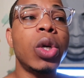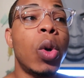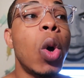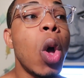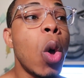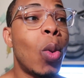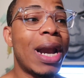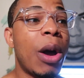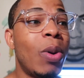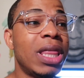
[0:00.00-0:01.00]
So
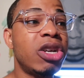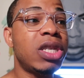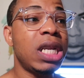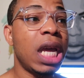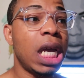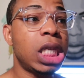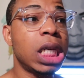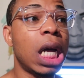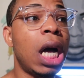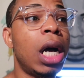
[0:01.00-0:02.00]
when I went there today
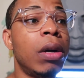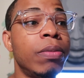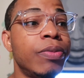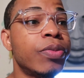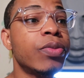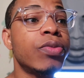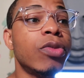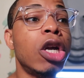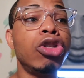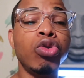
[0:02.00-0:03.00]
to
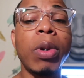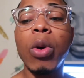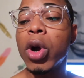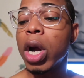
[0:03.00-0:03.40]
do my